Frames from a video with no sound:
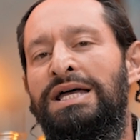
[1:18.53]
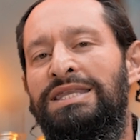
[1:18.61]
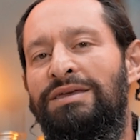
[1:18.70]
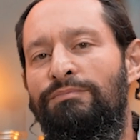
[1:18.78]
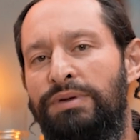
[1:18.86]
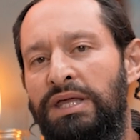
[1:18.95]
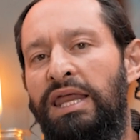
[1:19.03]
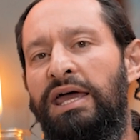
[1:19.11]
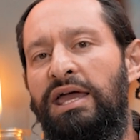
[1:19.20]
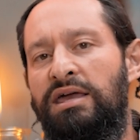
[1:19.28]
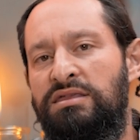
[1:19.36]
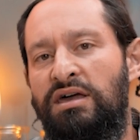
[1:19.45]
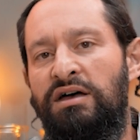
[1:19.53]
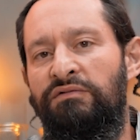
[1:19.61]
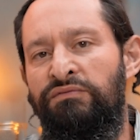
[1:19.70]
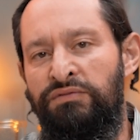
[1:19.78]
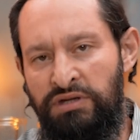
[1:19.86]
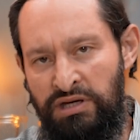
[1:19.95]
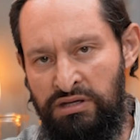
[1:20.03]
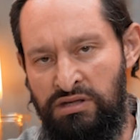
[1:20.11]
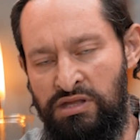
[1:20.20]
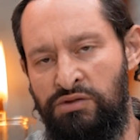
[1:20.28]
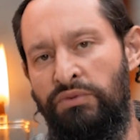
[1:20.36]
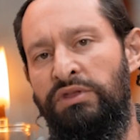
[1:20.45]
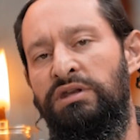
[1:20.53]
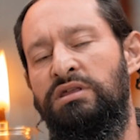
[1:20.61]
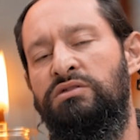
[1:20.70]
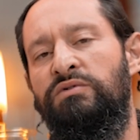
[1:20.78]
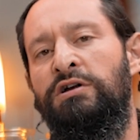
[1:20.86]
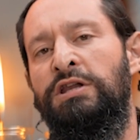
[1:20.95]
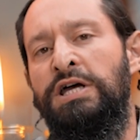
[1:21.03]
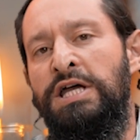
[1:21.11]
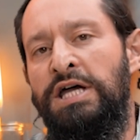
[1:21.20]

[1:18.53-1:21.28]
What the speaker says: to be like Esav exists within Israel.